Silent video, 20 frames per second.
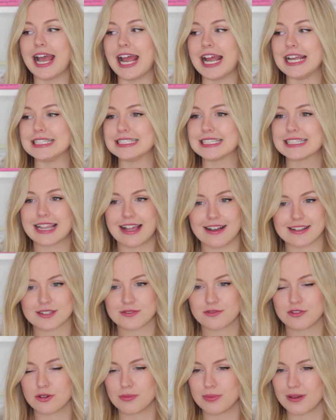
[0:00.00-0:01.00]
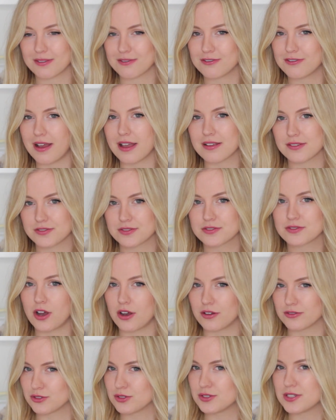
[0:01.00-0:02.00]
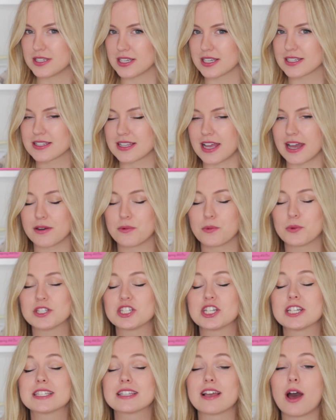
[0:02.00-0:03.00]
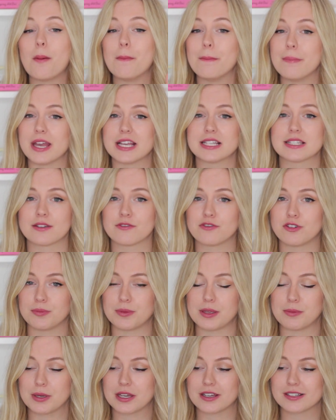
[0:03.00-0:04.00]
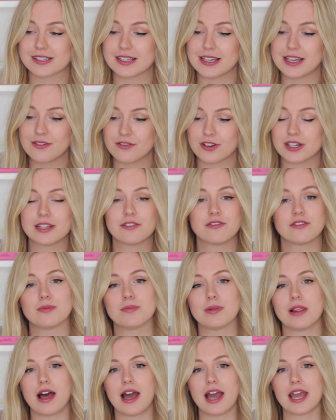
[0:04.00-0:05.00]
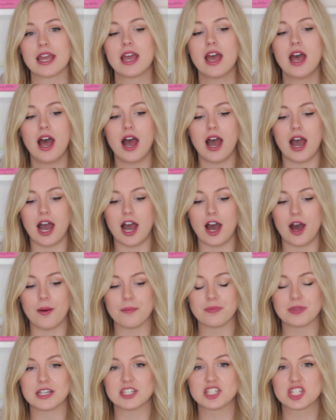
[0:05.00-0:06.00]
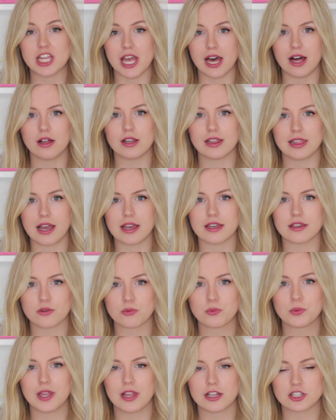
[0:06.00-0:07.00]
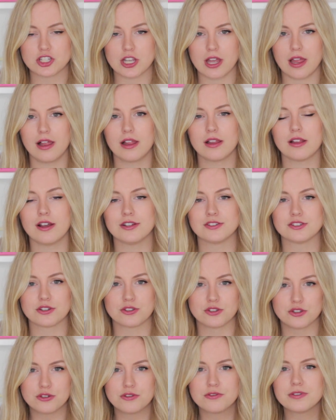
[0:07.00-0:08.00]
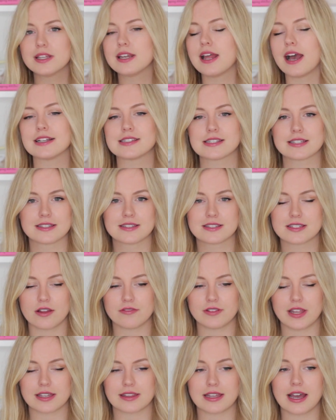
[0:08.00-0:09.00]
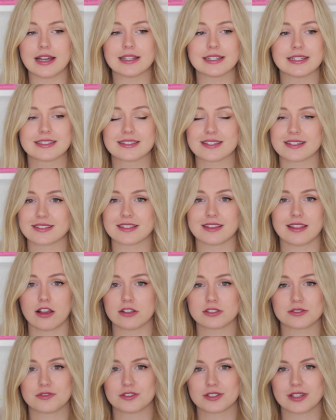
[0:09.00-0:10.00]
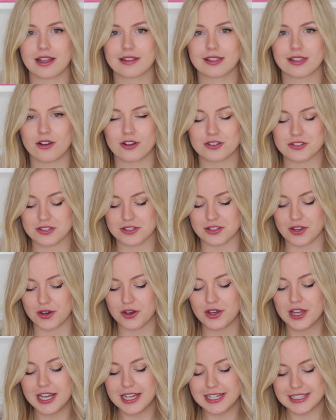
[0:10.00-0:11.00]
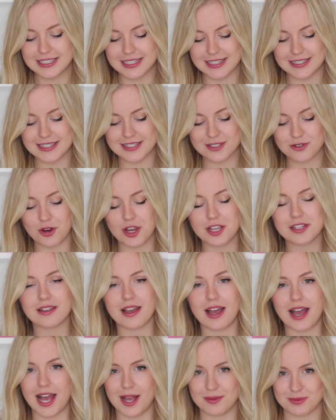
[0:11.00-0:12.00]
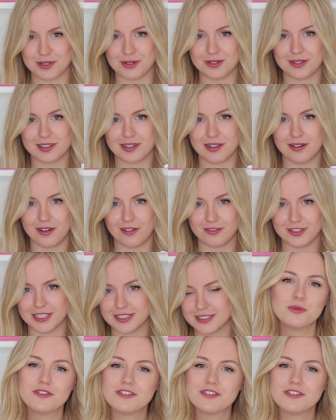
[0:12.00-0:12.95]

And it lasts for about 5 up to 6 days, which is amazing for me because even if I apply gel, like real gel under UV lights and stuff like that, it doesn't last for that long. So this is great, absolutely love it.